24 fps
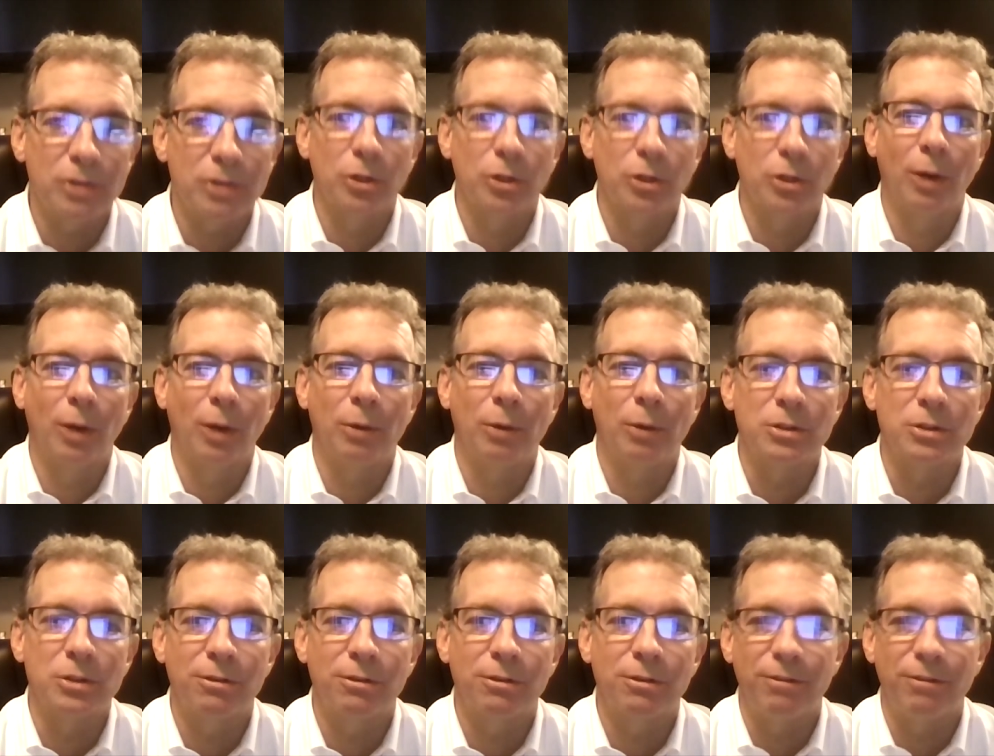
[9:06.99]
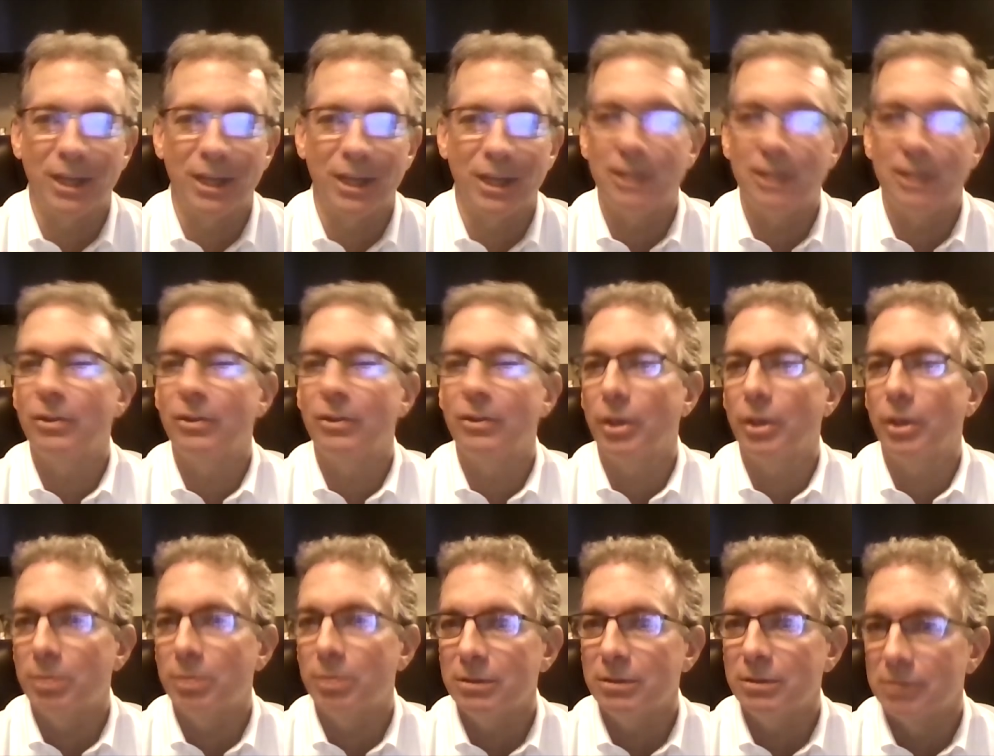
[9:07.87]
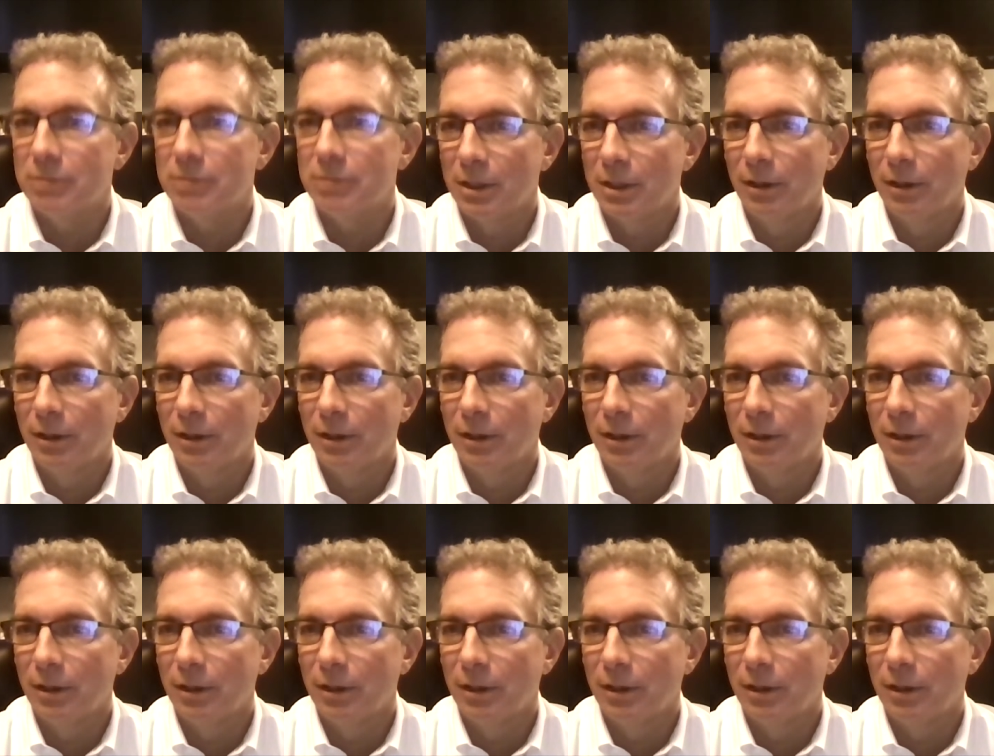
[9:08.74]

So I was fading the open,